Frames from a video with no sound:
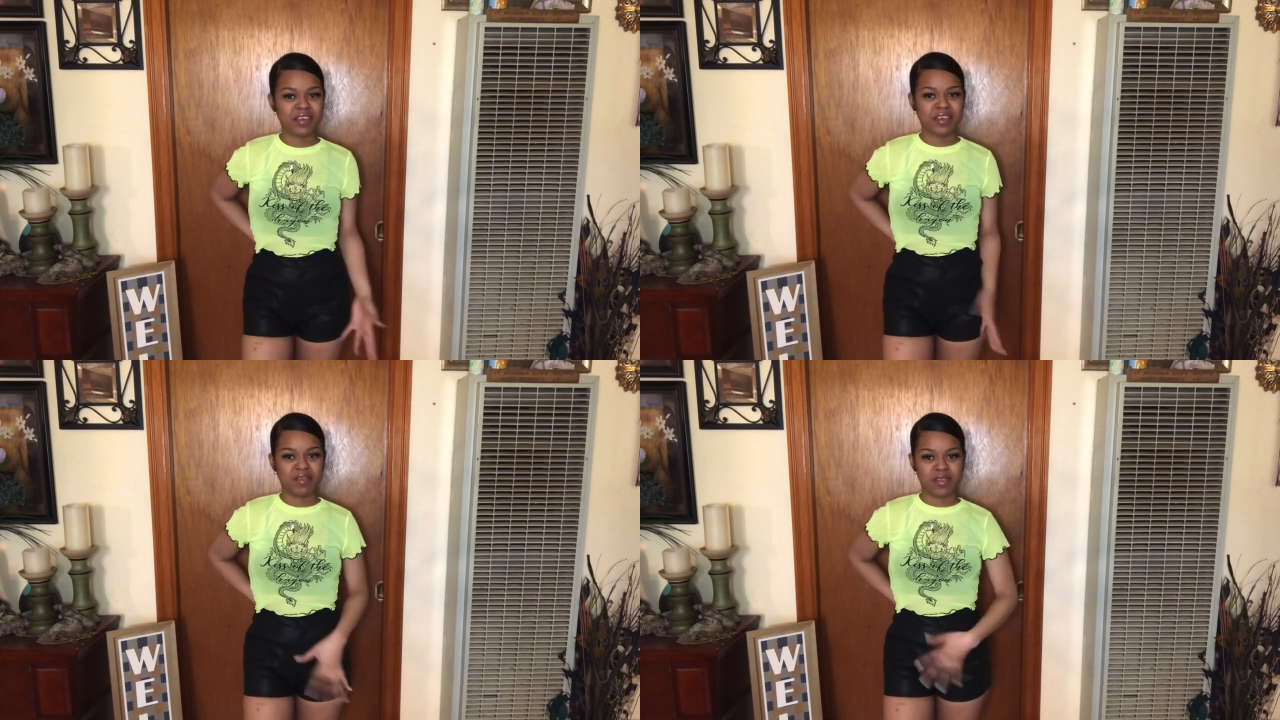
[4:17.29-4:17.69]

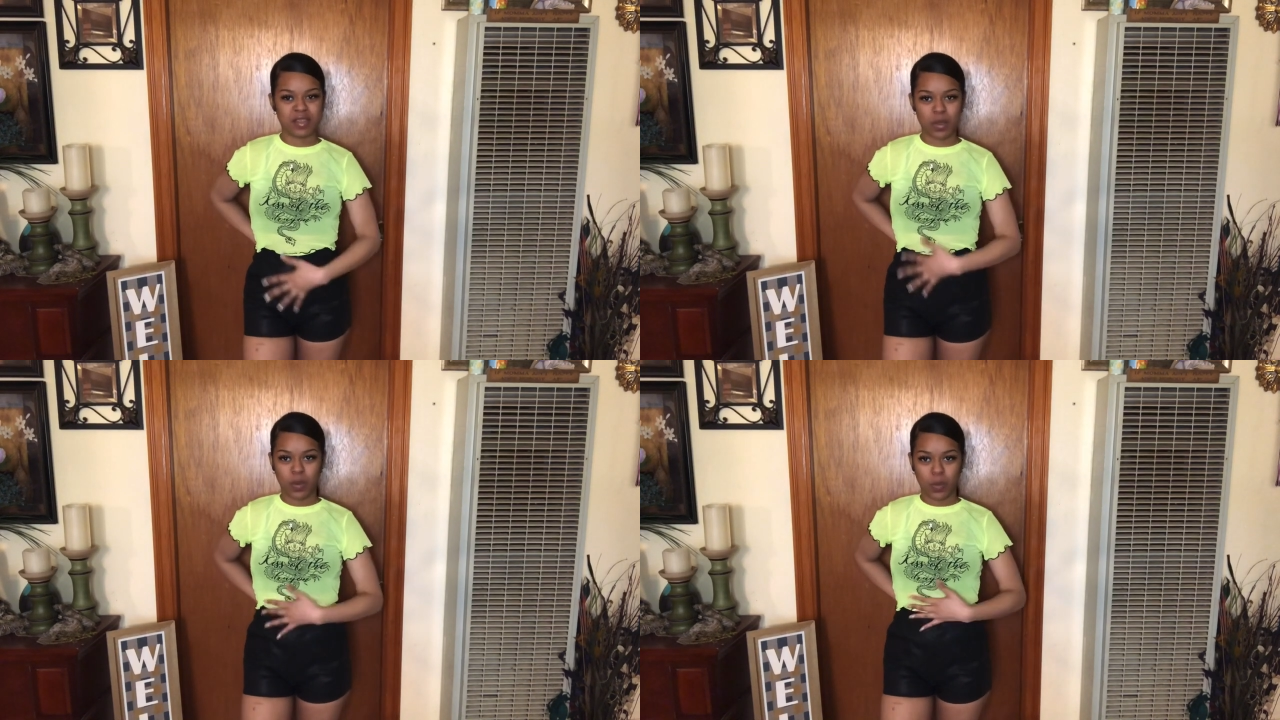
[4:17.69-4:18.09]
of this
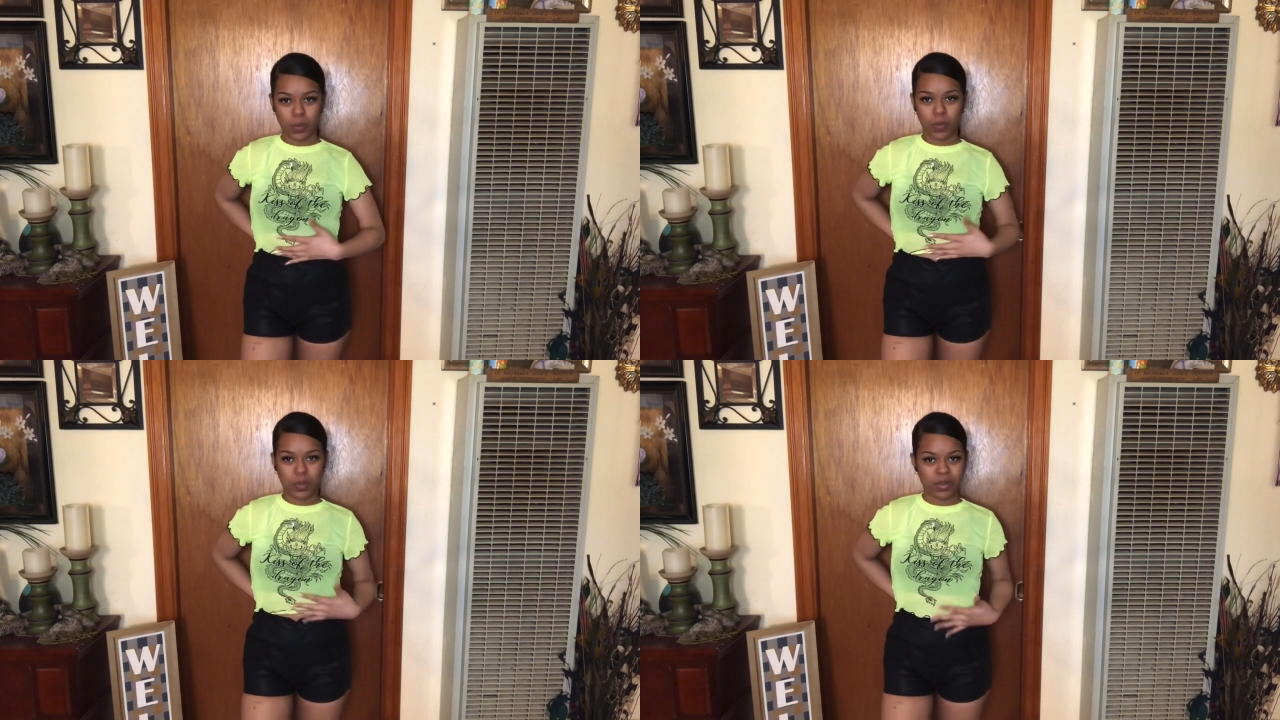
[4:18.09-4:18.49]

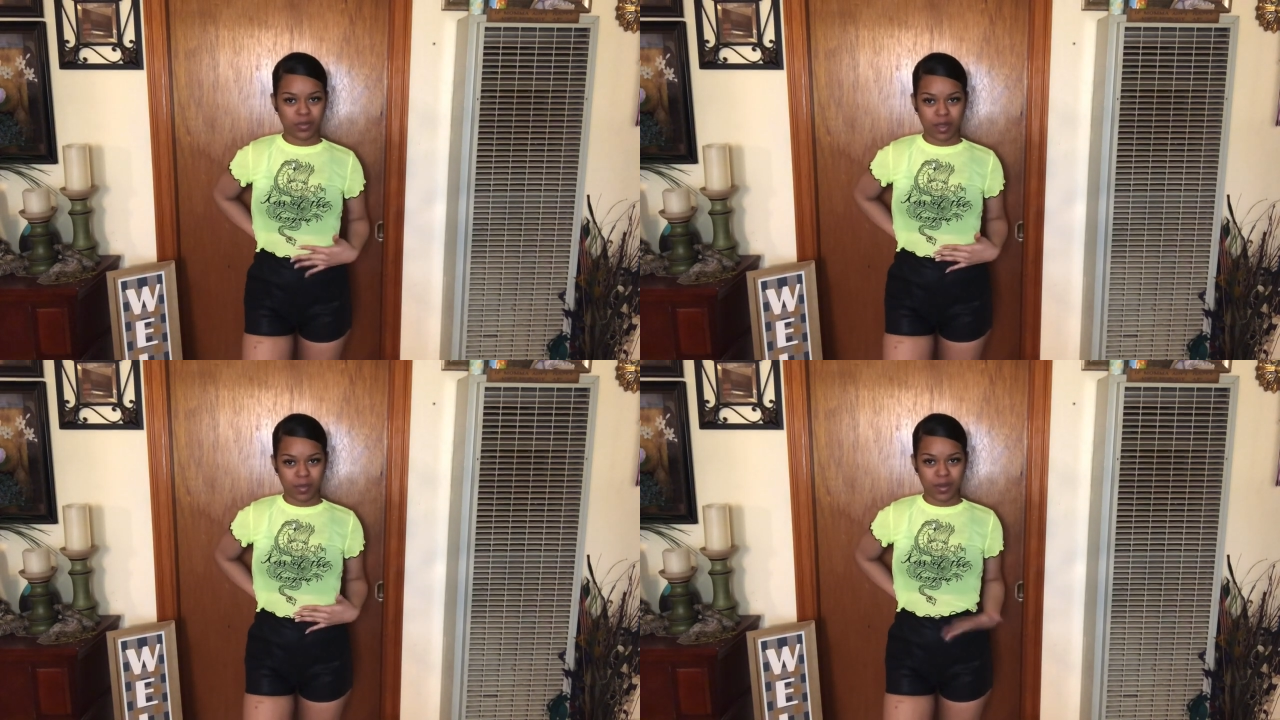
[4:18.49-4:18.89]
whole little
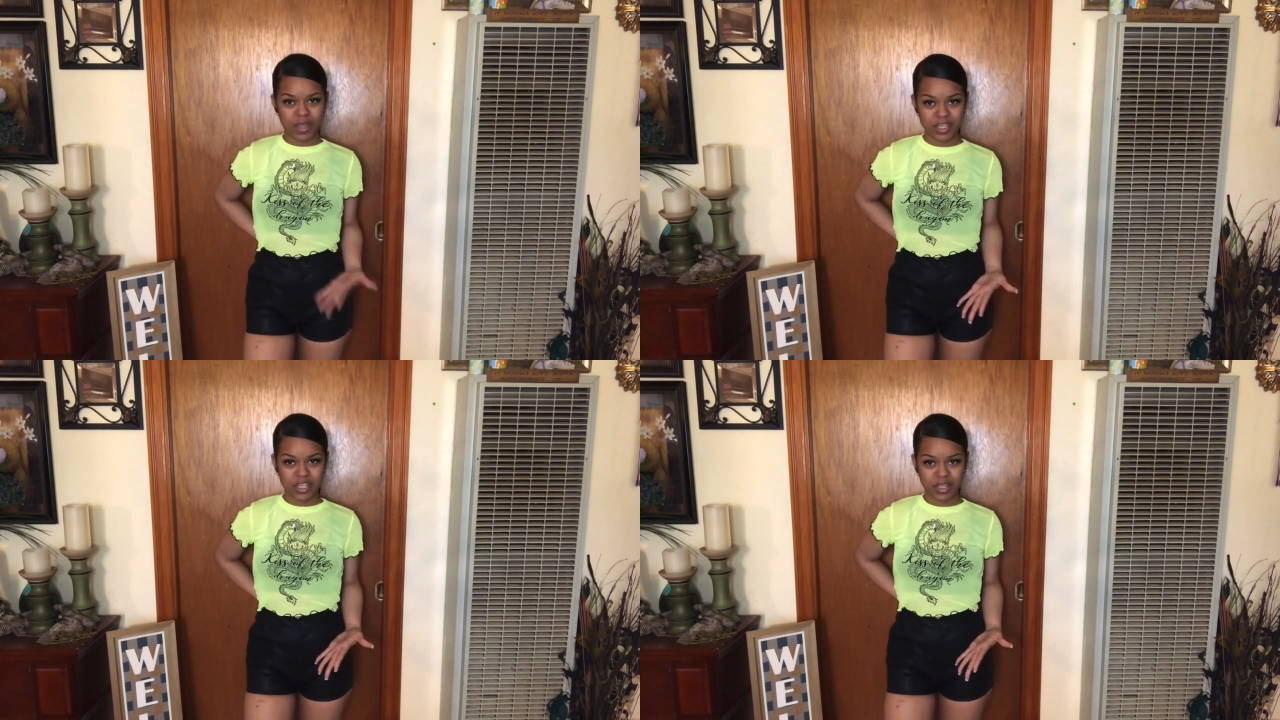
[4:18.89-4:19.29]

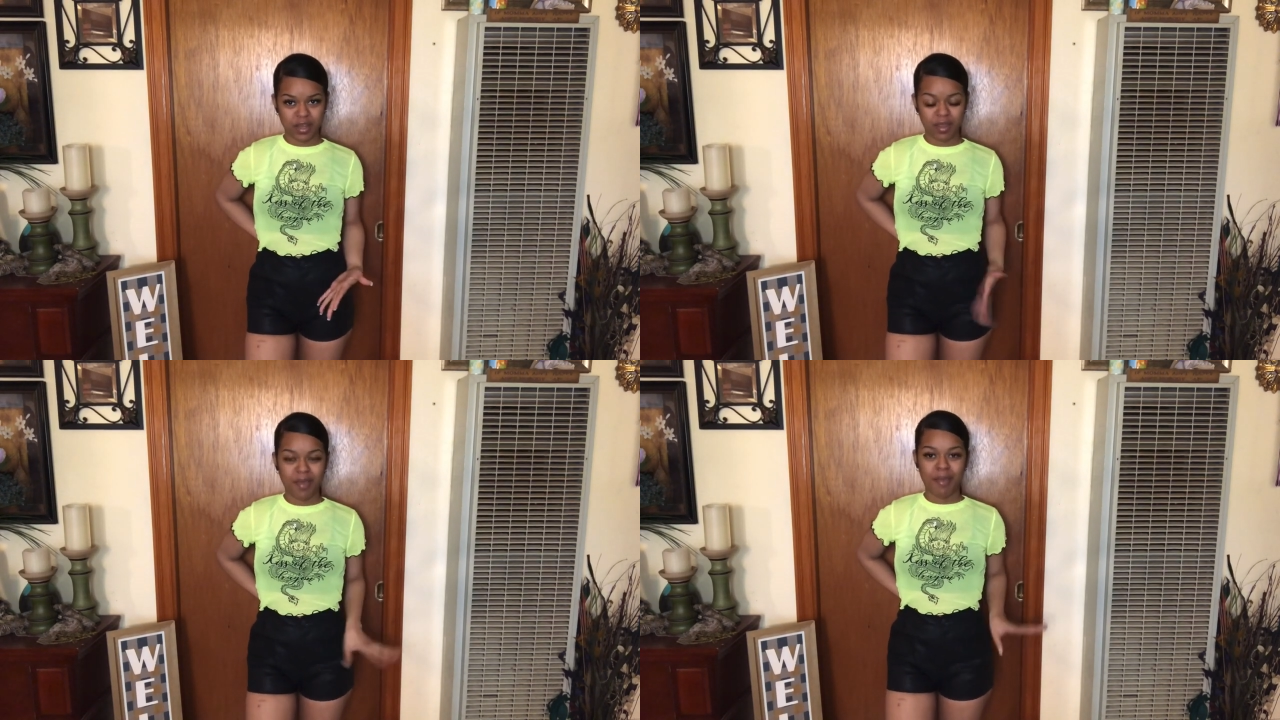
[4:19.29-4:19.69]
combination
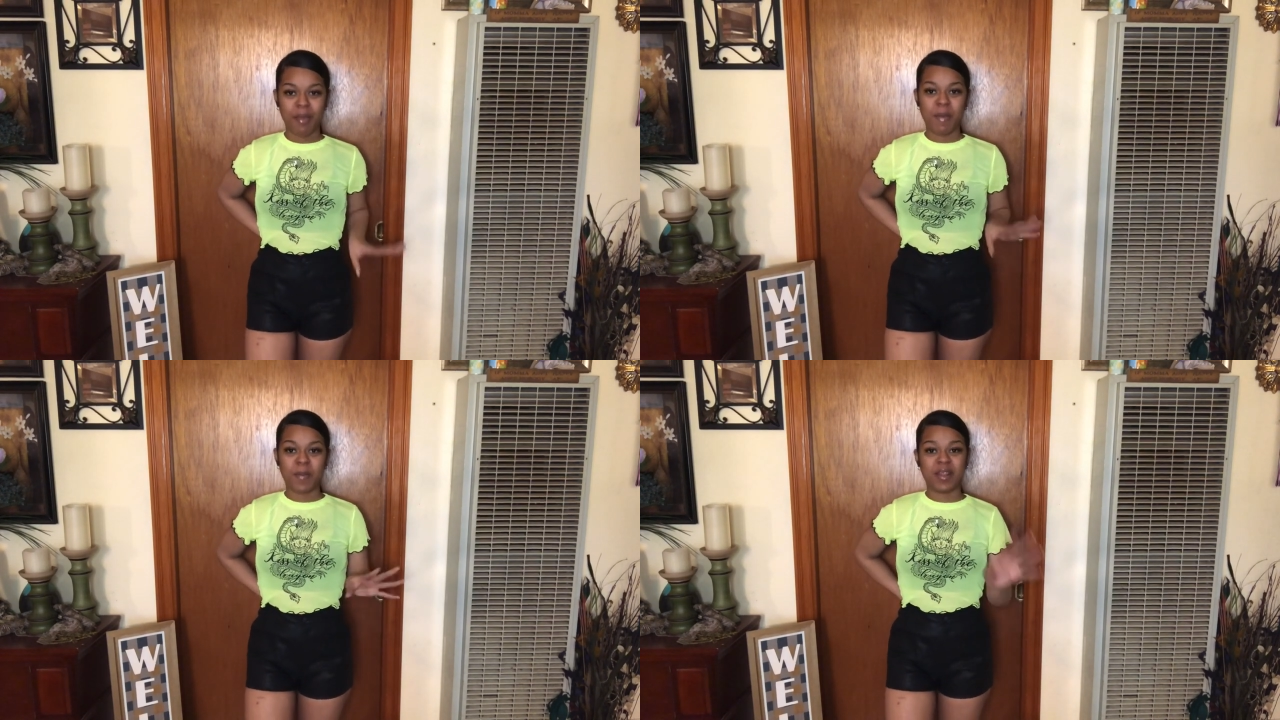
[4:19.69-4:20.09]

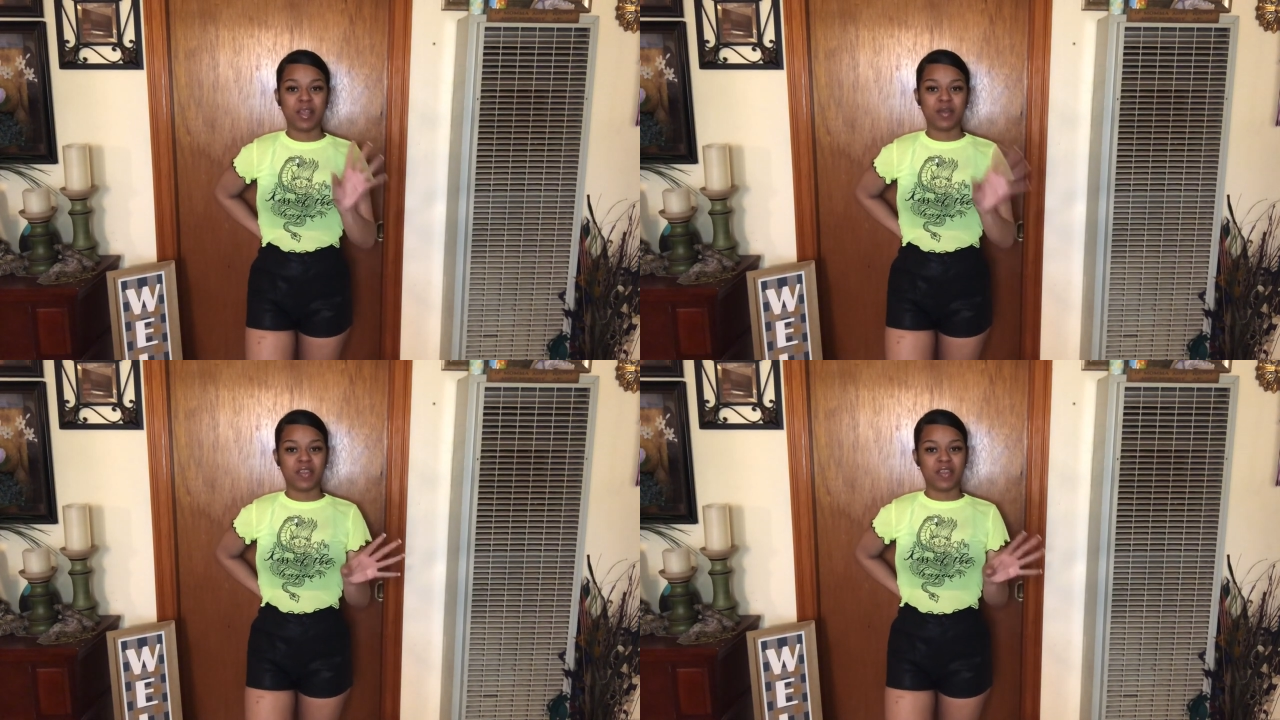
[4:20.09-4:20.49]
but the
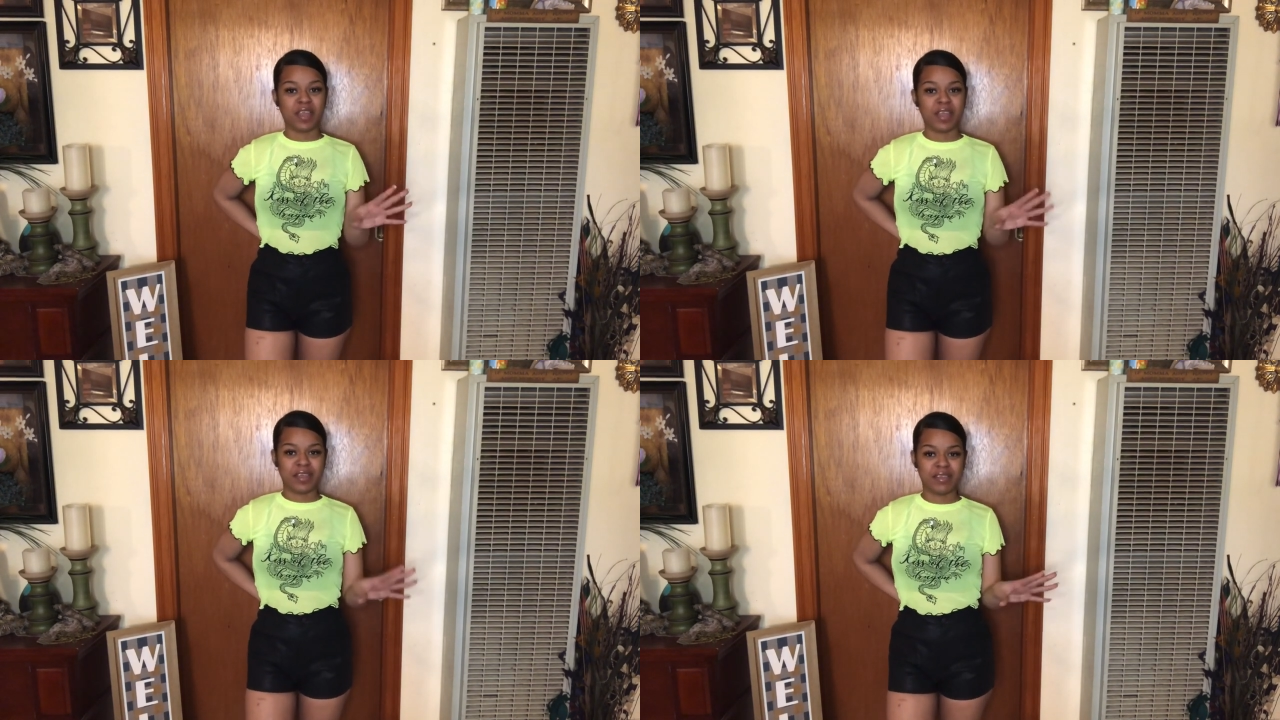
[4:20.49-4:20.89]
only thing
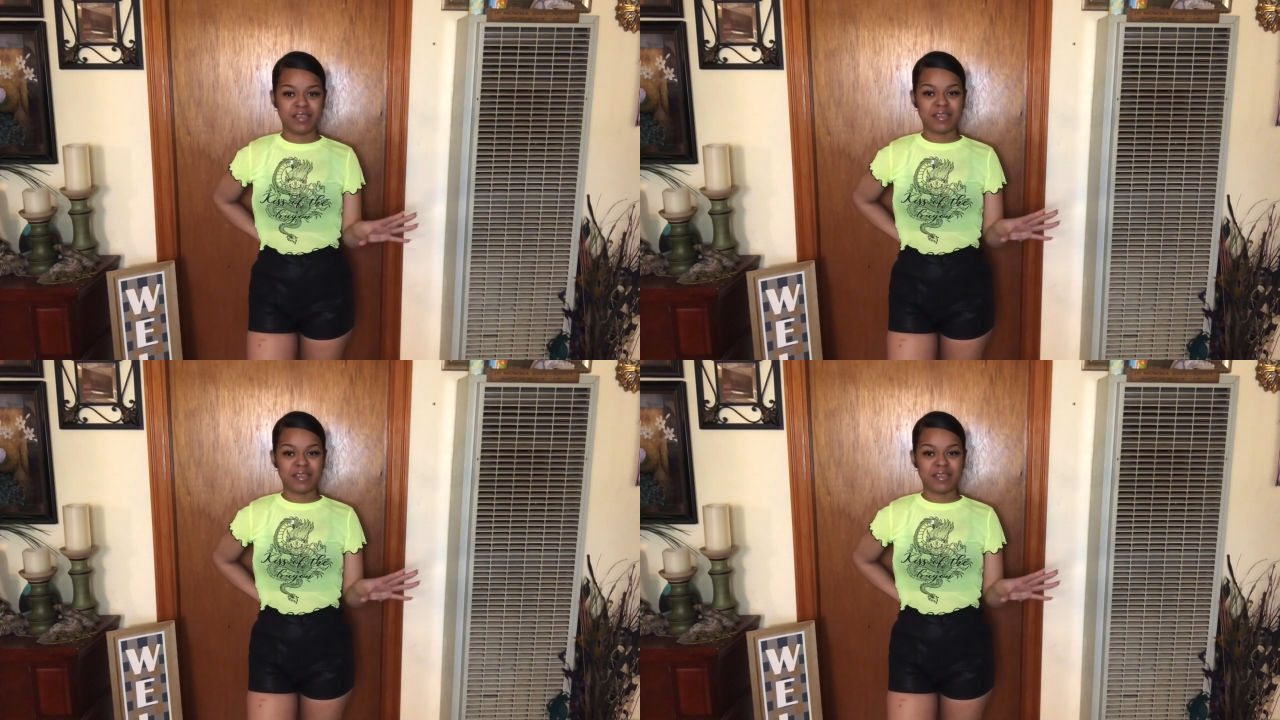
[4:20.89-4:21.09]
is